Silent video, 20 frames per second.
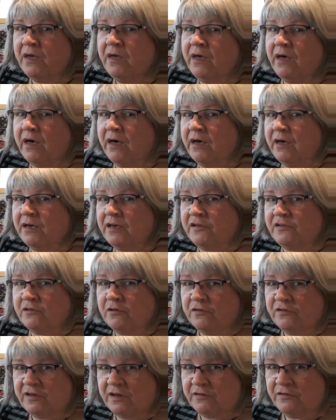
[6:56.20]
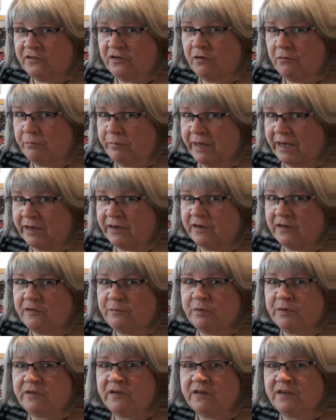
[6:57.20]
It's not our top
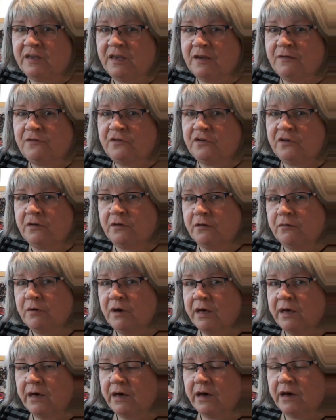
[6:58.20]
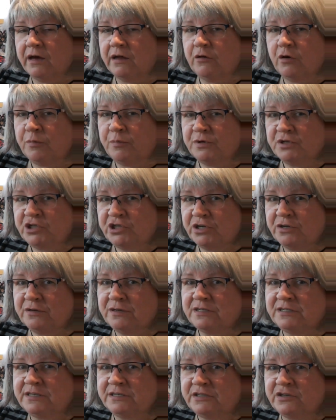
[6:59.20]
package, but it gives you an
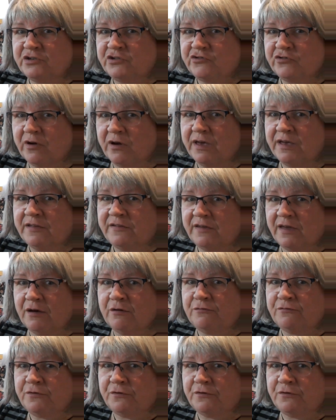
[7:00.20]
opportunity to try it out for